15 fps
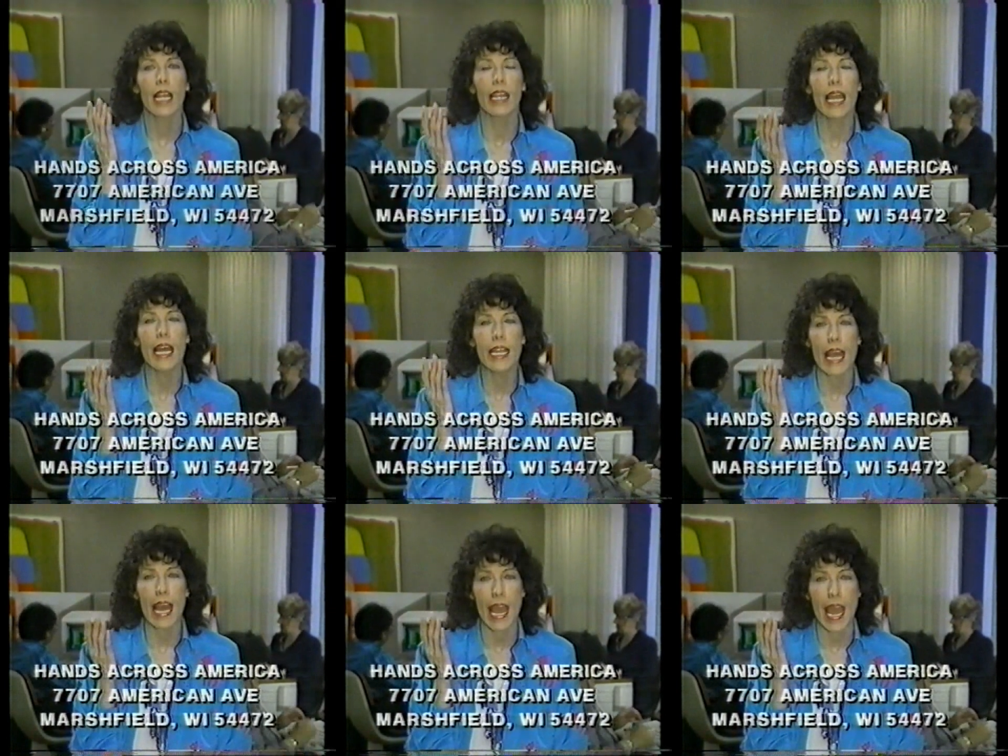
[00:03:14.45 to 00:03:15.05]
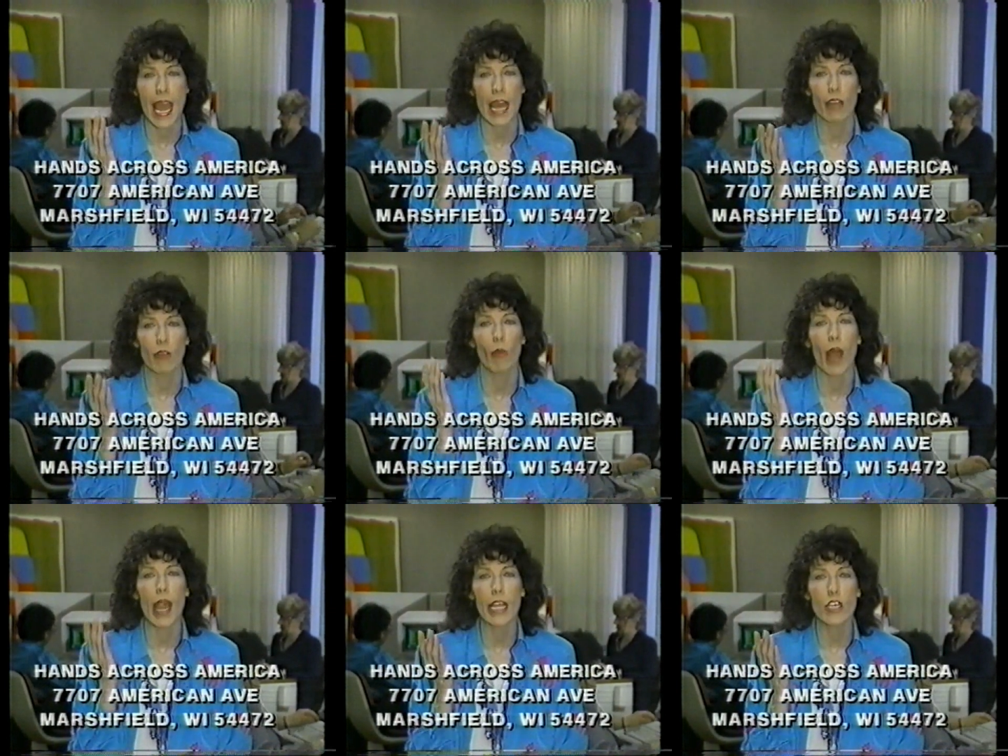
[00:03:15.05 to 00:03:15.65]
Lend a
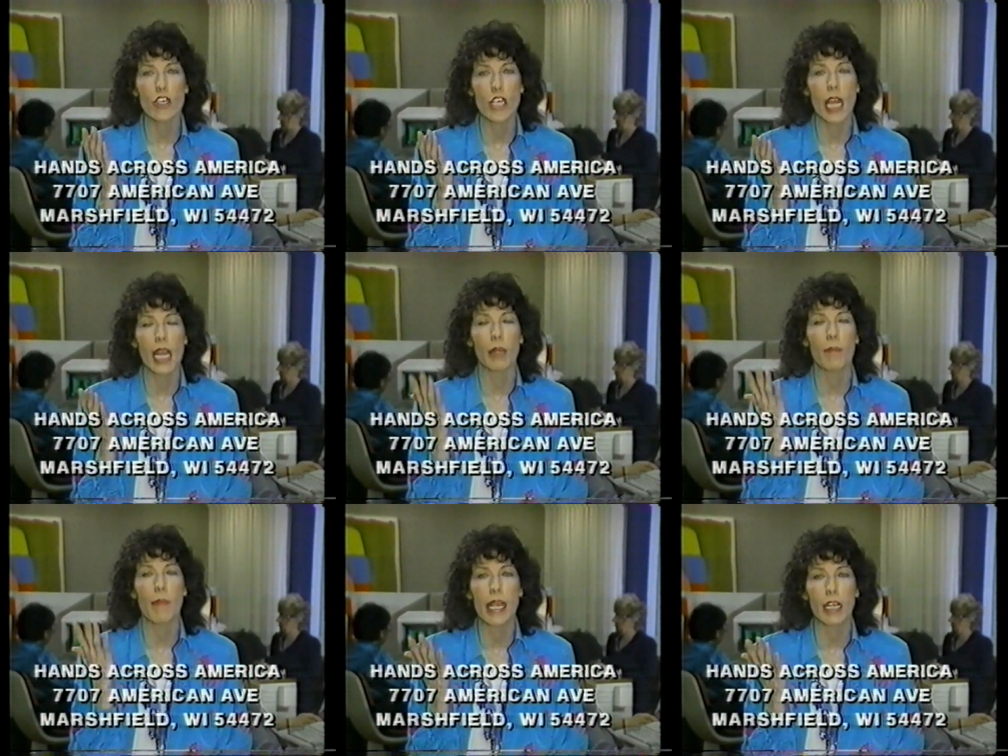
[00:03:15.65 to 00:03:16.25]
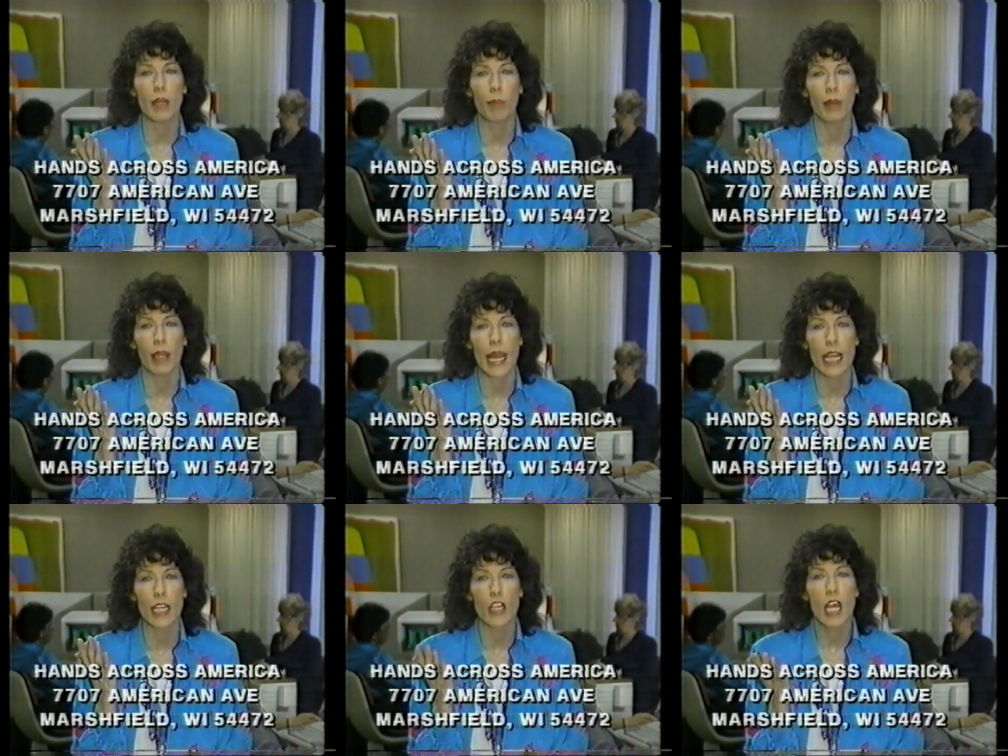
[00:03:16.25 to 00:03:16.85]
hand, write a check, make a
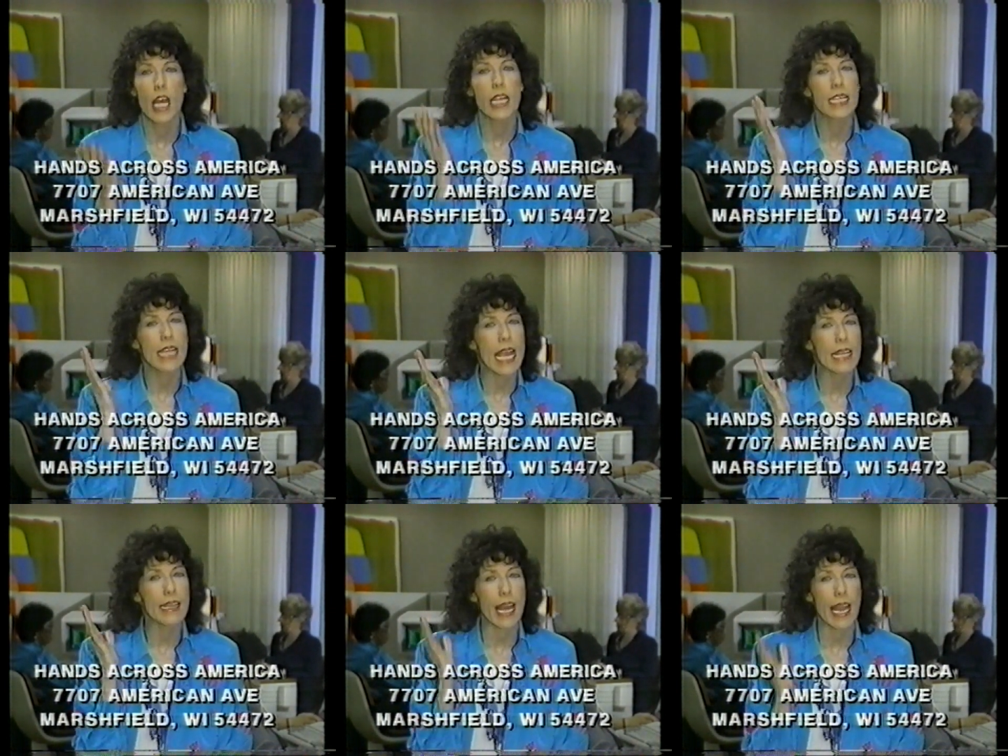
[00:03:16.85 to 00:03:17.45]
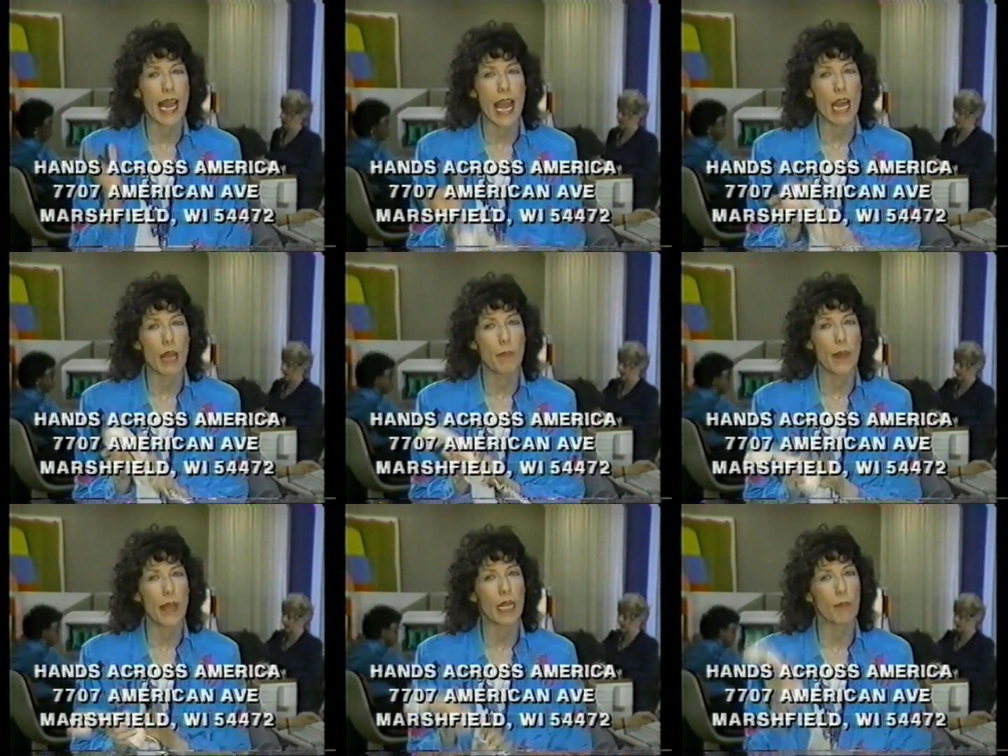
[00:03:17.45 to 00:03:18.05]
pledge, take that
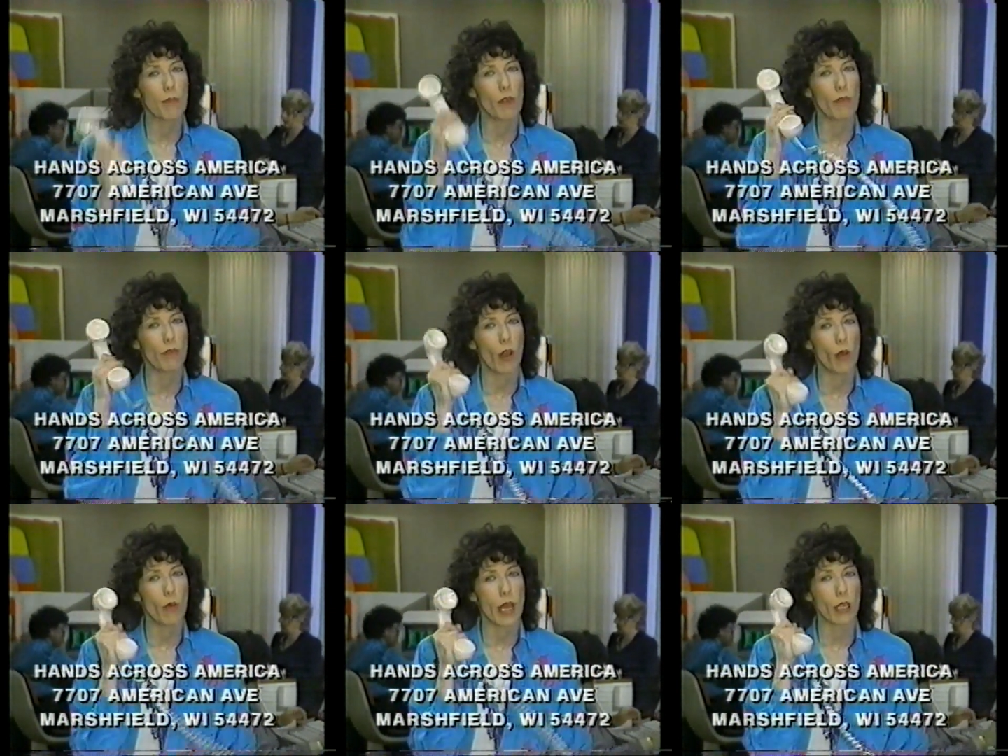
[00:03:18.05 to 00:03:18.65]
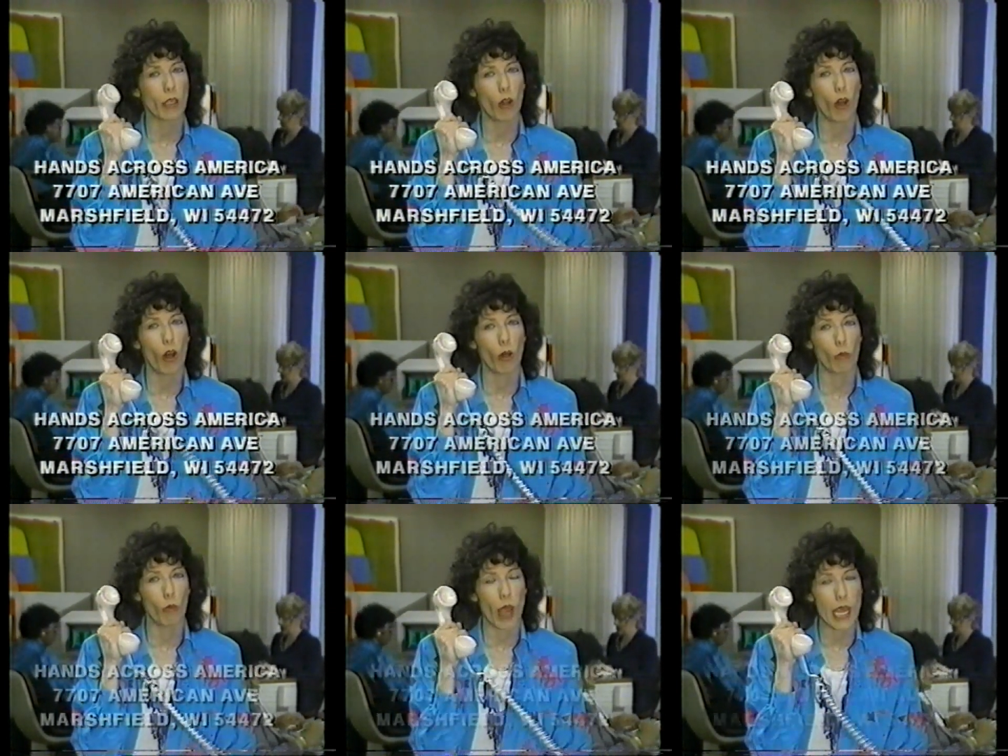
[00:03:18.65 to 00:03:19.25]
hand, pick up the phone, and
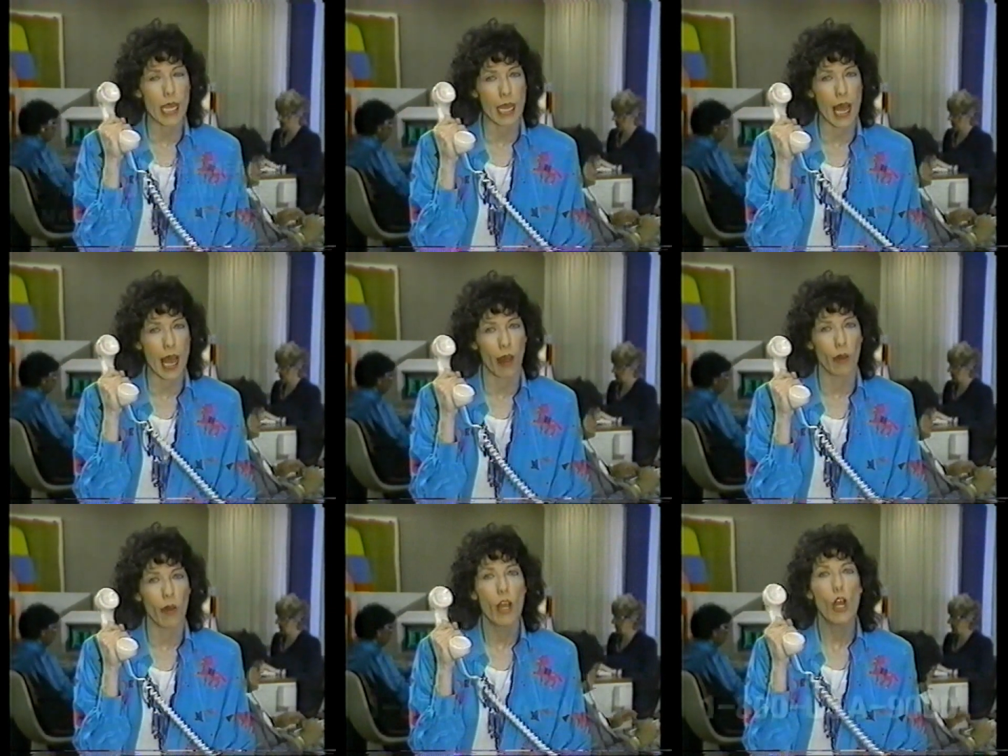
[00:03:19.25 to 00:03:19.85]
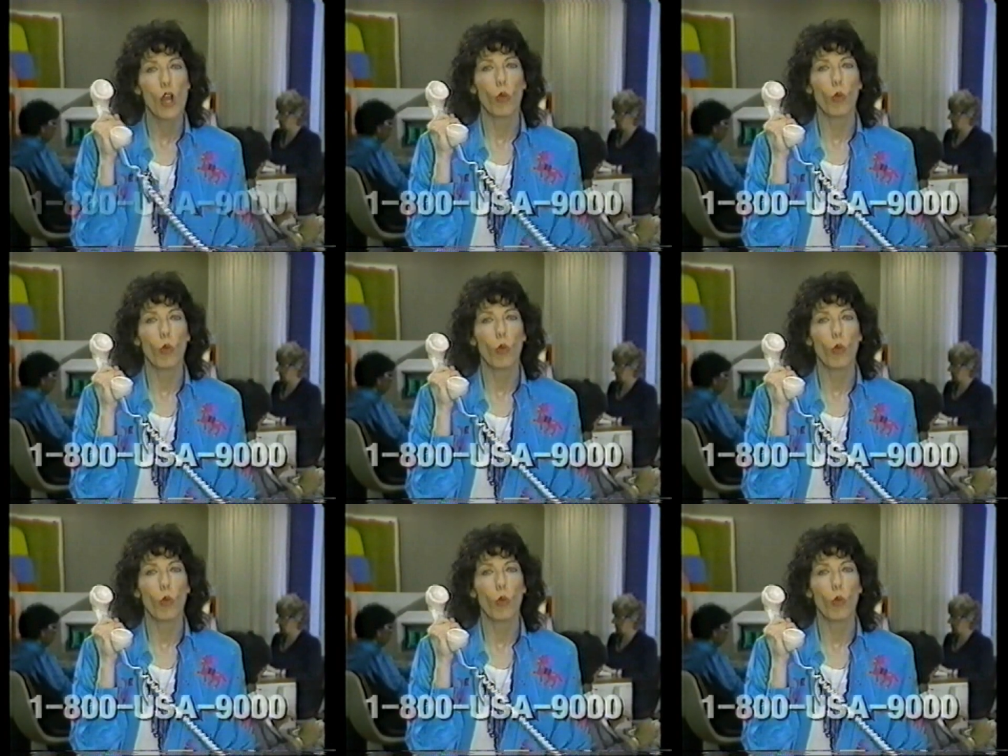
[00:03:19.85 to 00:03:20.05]
call right now.